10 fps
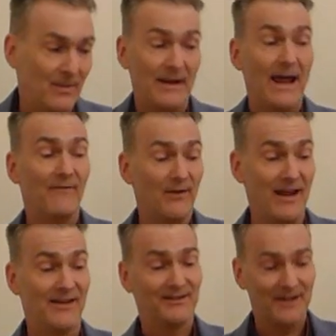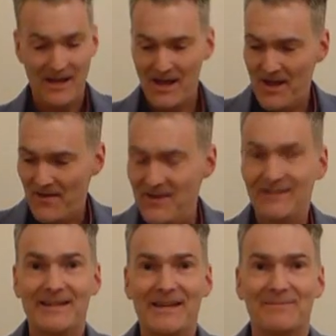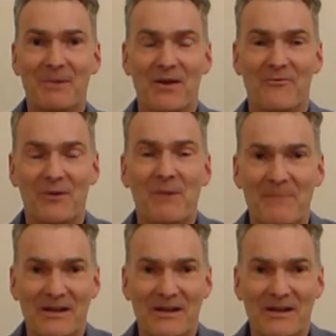But nevertheless, this is one of my